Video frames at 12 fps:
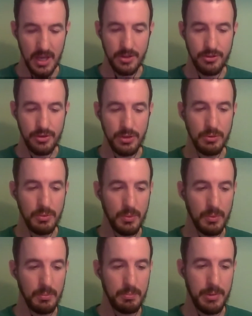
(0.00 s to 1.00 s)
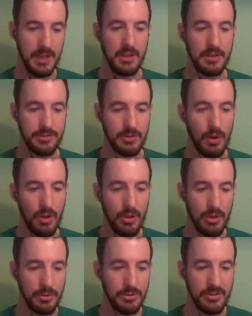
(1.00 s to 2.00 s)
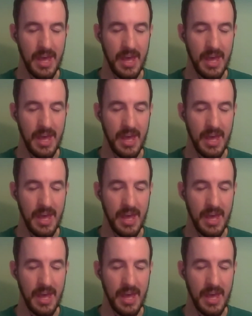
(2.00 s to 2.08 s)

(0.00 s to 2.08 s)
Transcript: do you build all those